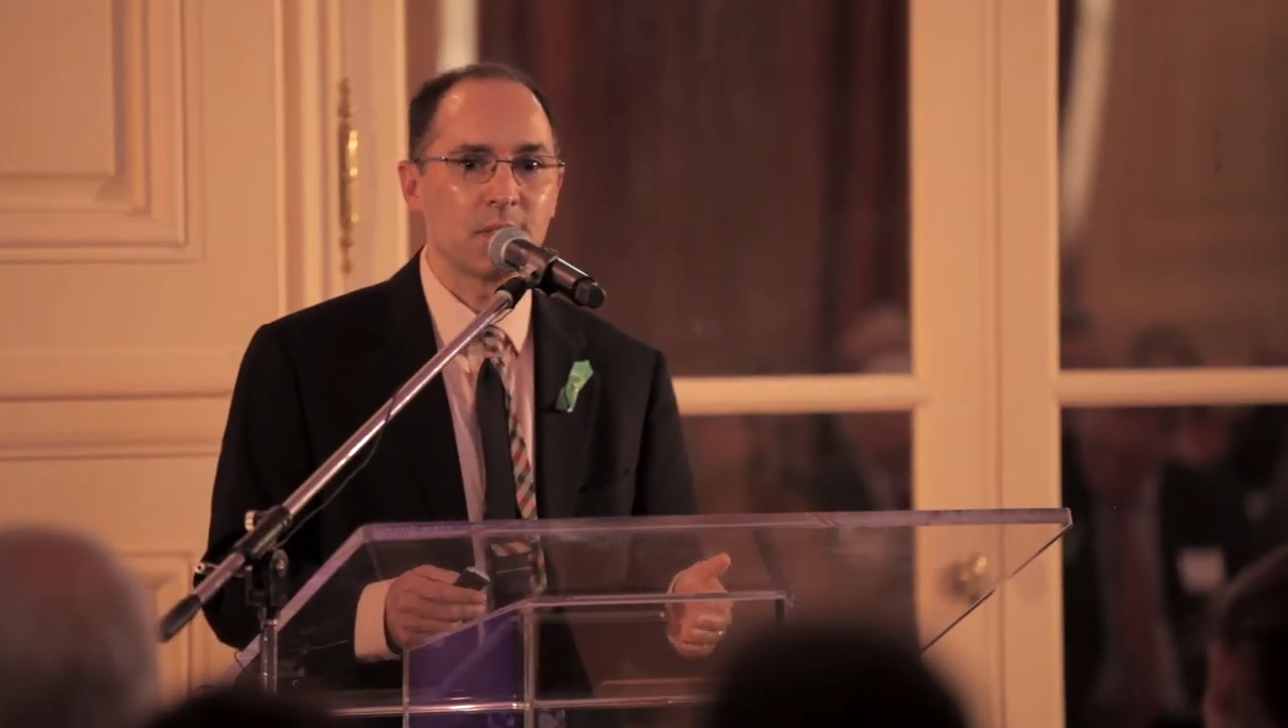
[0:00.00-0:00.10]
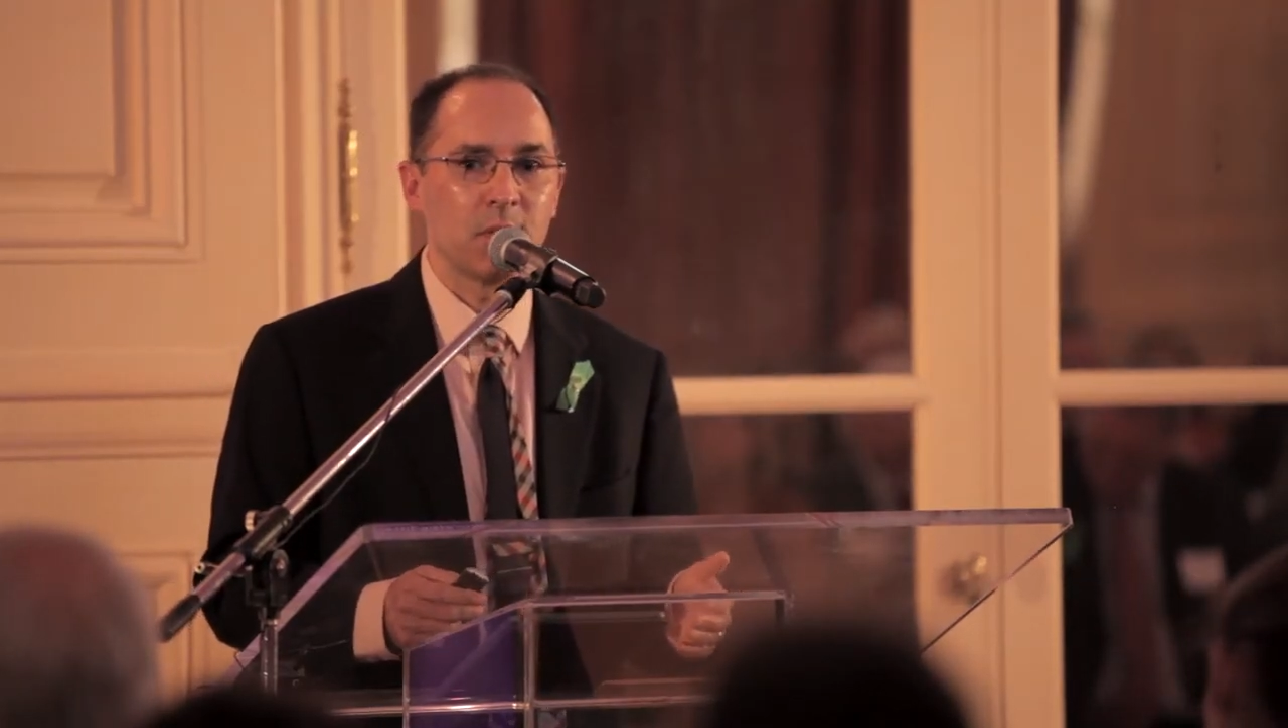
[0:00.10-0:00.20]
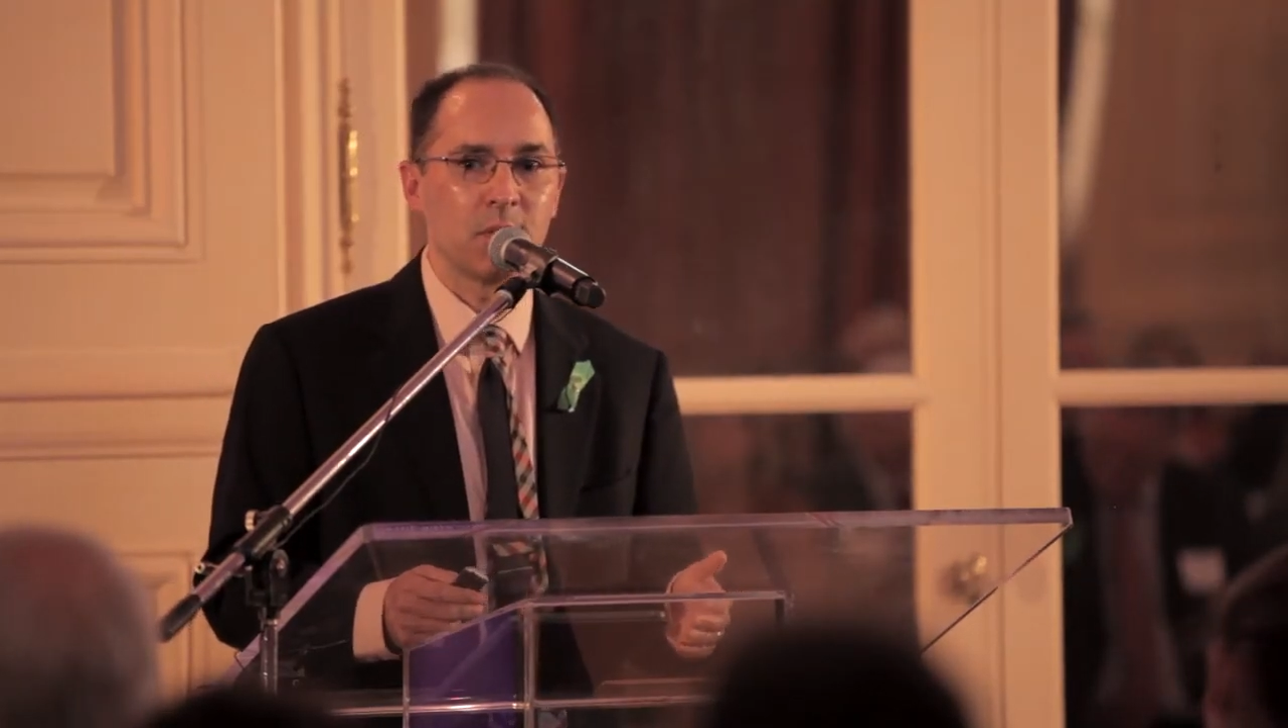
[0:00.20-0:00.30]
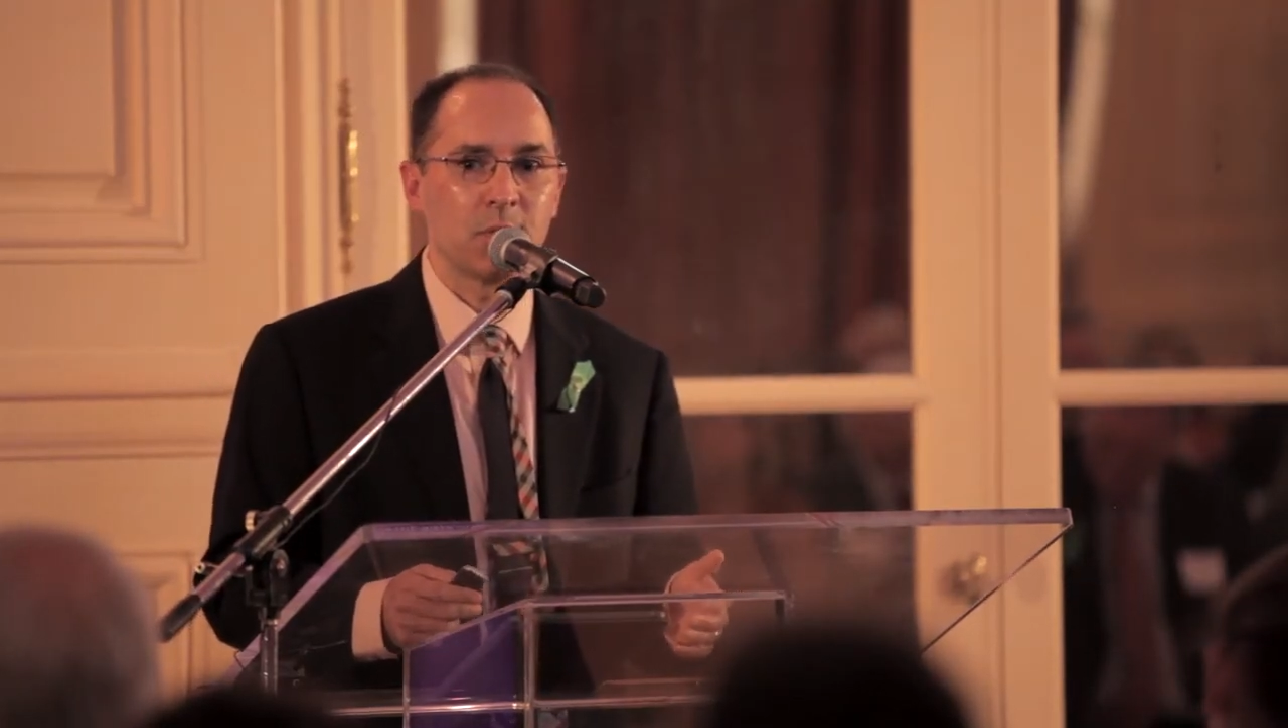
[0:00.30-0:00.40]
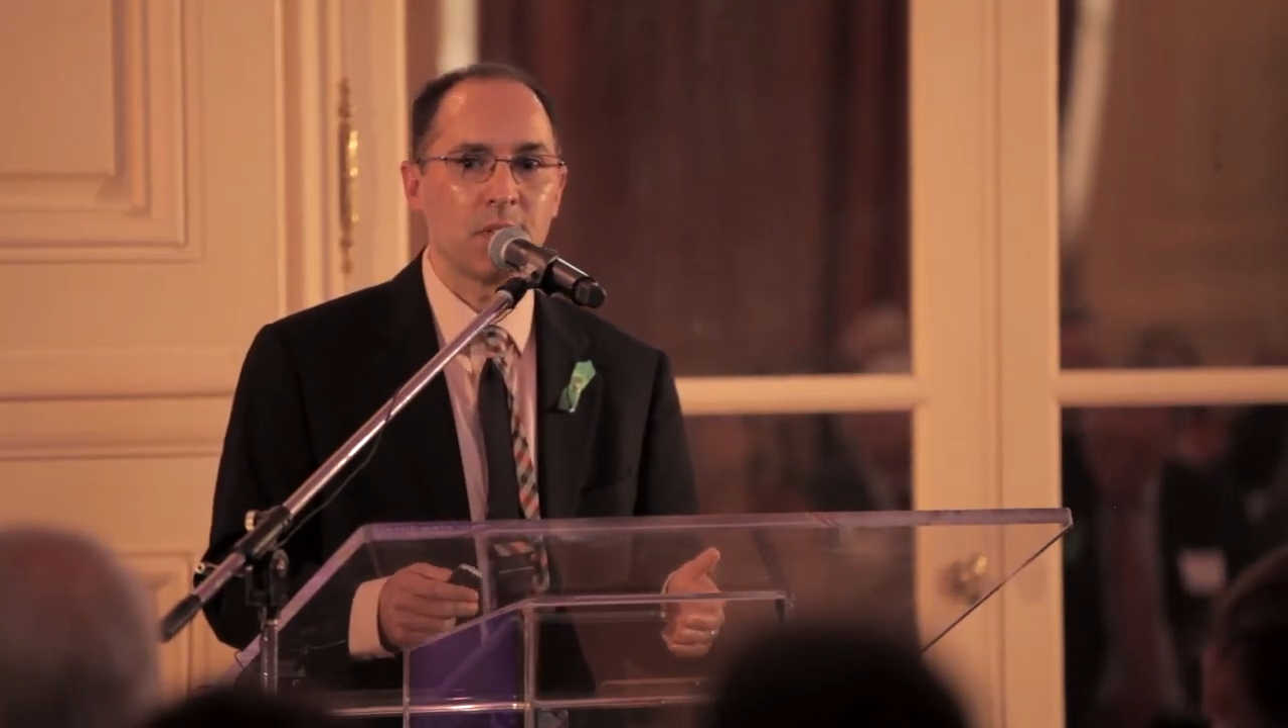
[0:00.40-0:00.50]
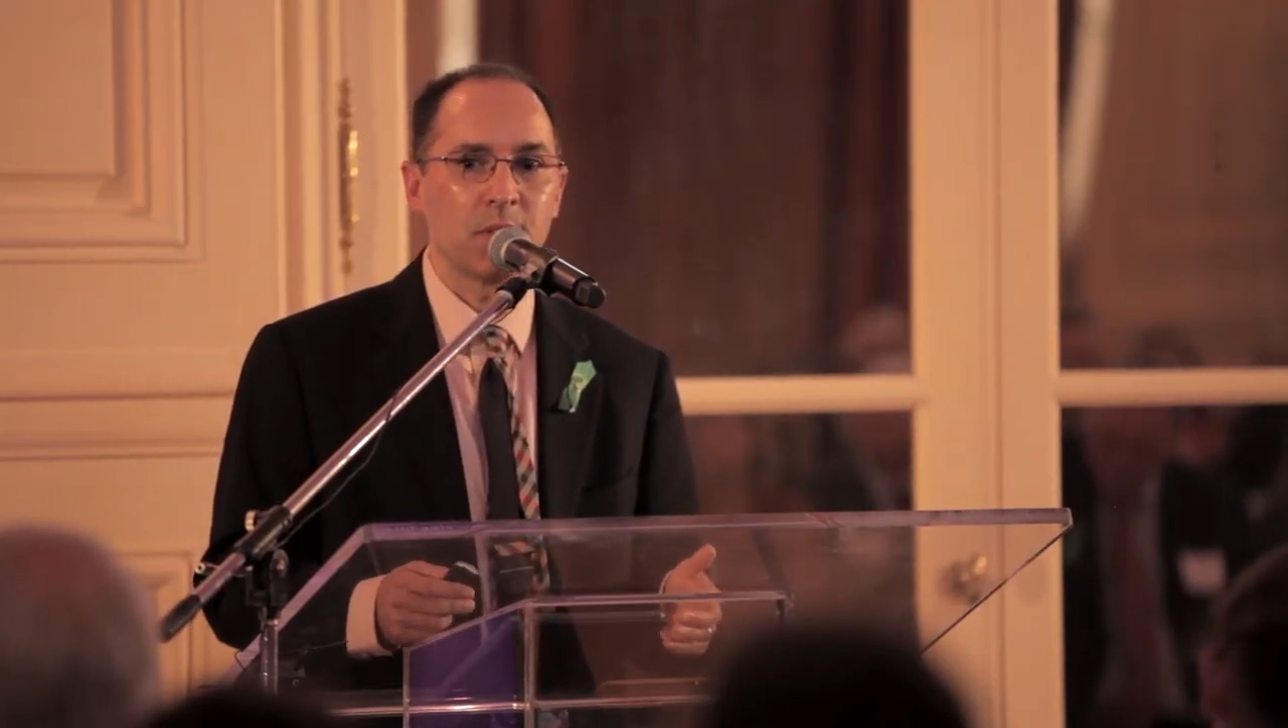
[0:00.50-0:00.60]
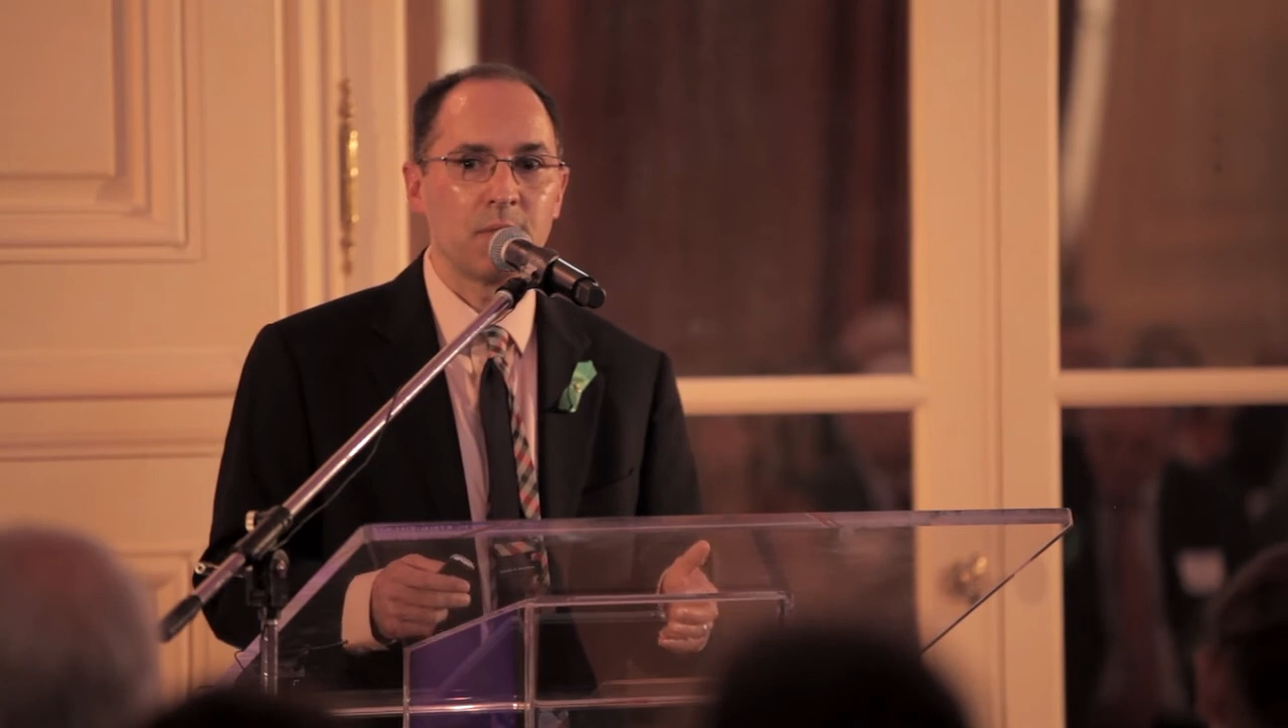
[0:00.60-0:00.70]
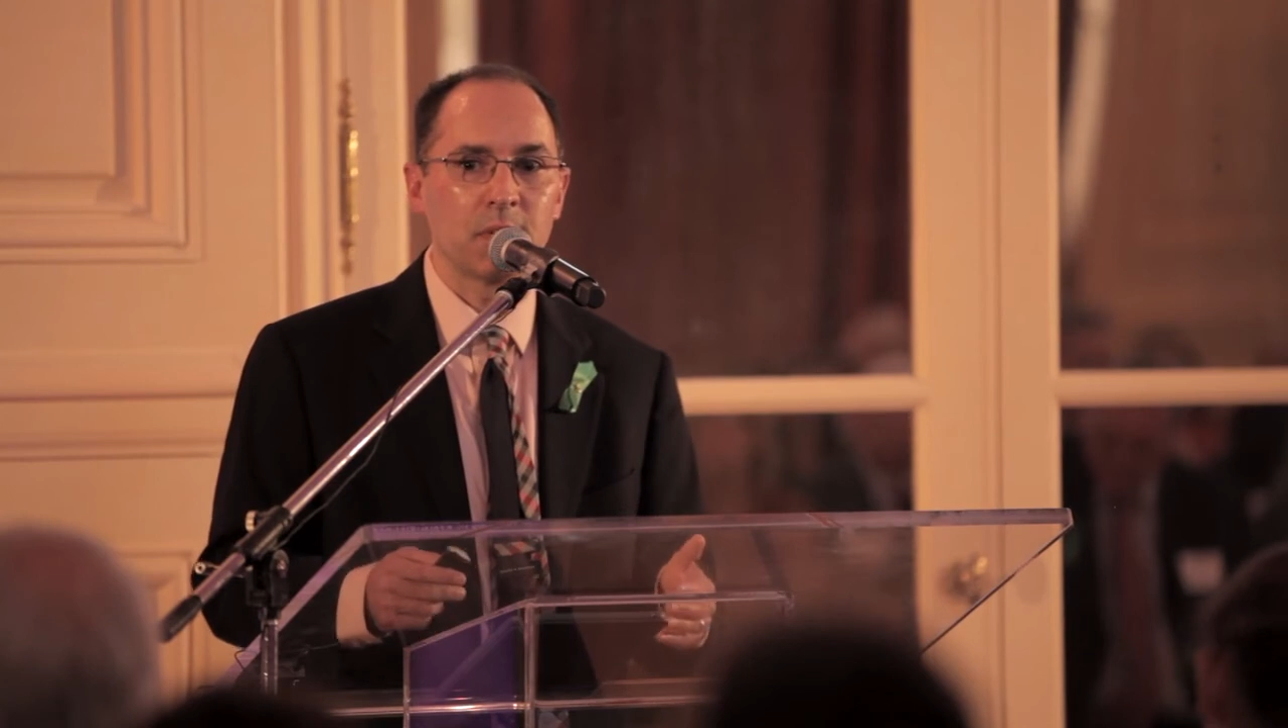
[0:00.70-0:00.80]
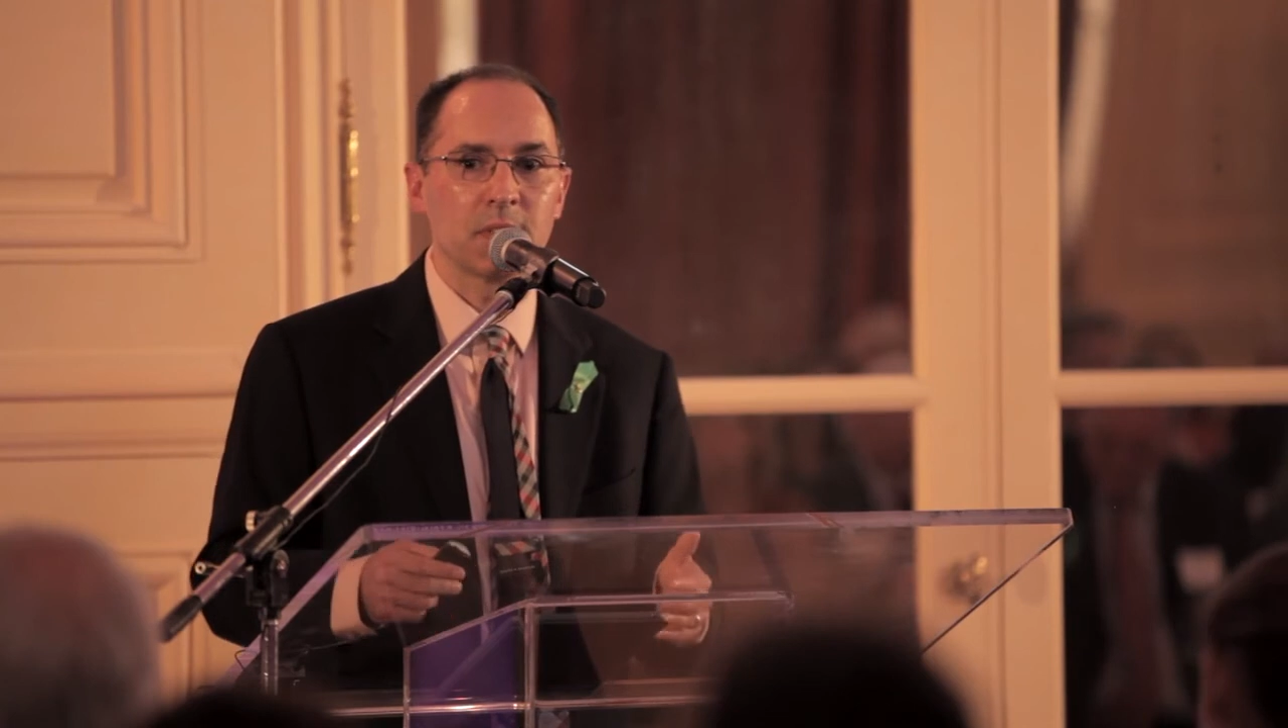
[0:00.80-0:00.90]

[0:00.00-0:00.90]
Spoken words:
so she can feel